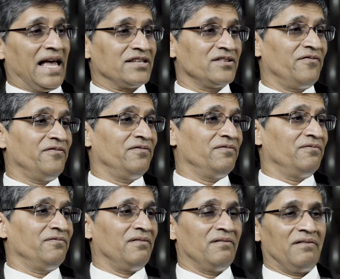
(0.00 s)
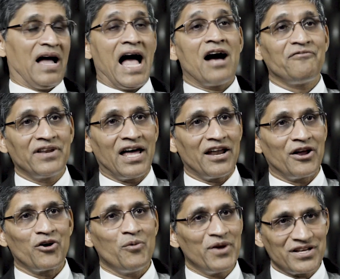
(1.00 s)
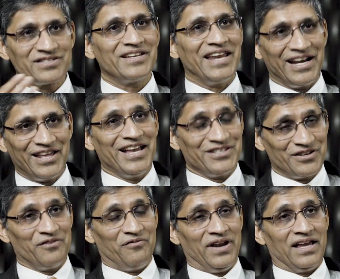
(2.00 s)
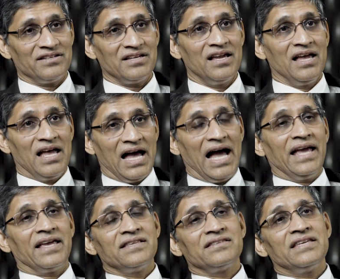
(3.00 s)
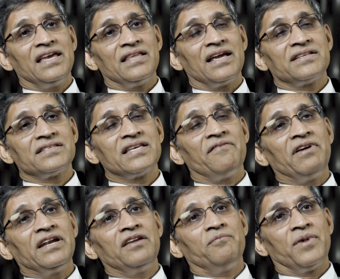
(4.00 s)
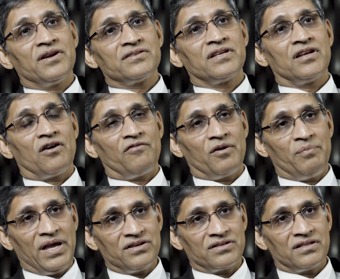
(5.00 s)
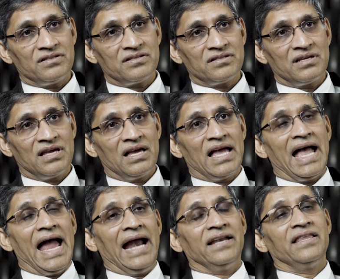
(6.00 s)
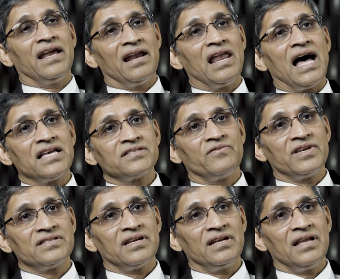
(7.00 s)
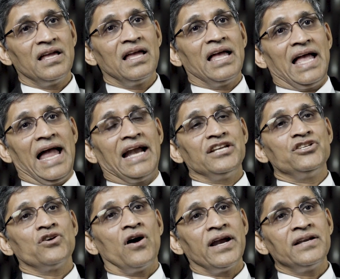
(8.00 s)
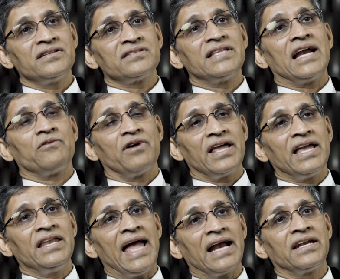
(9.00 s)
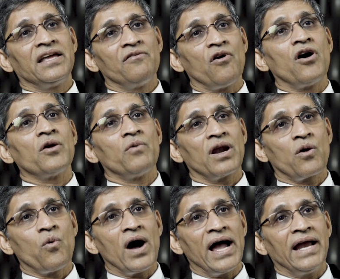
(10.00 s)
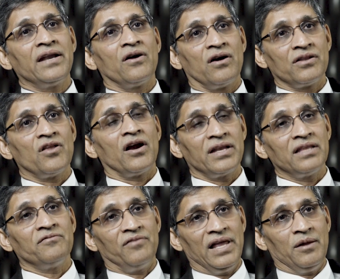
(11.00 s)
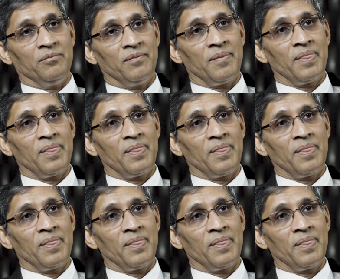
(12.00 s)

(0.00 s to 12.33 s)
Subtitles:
As of half an hour ago, because the data is refreshed, I can say that 70% of our patients at their last visit had joints that were inactive or were quiet or not inflamed.